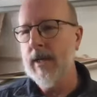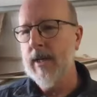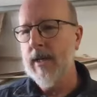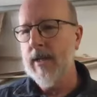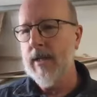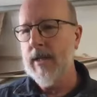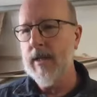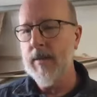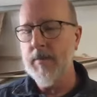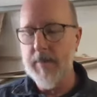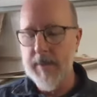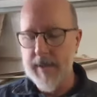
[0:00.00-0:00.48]

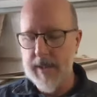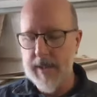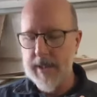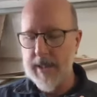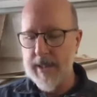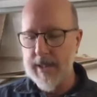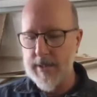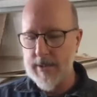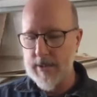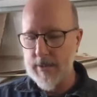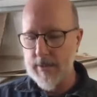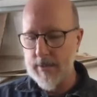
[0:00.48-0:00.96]
The
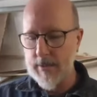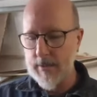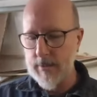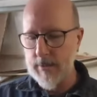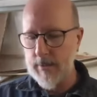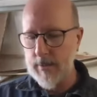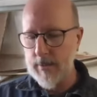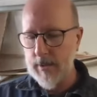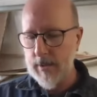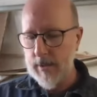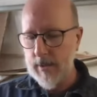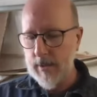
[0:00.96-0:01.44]
ability
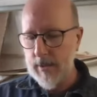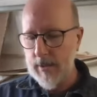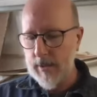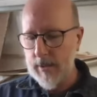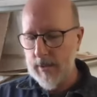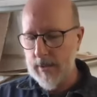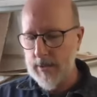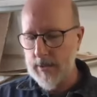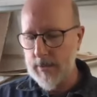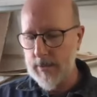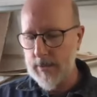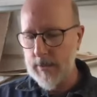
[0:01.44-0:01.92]
to
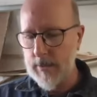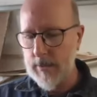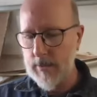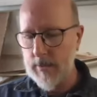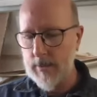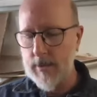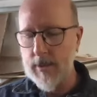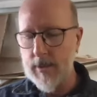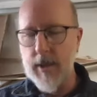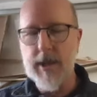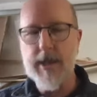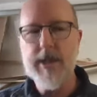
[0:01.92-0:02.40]

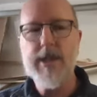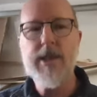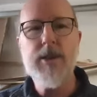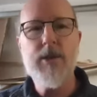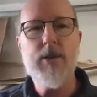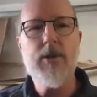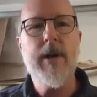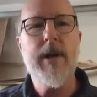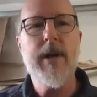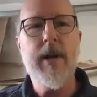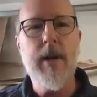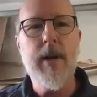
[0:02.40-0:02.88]

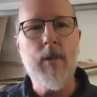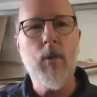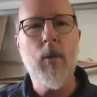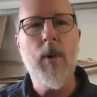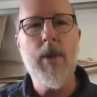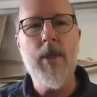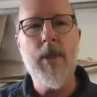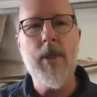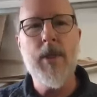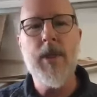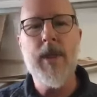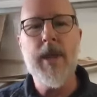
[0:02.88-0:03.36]
concentrate on
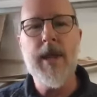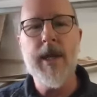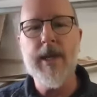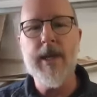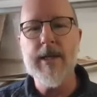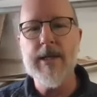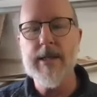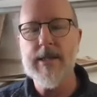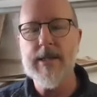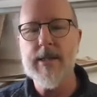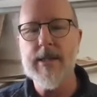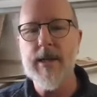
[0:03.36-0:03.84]
one thing
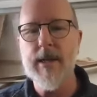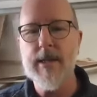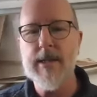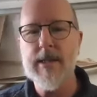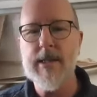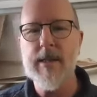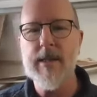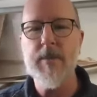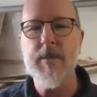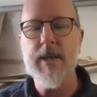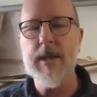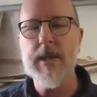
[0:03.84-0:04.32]
is not
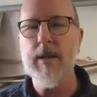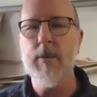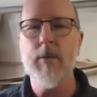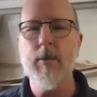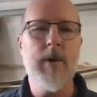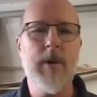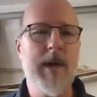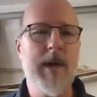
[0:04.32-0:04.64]
something that we're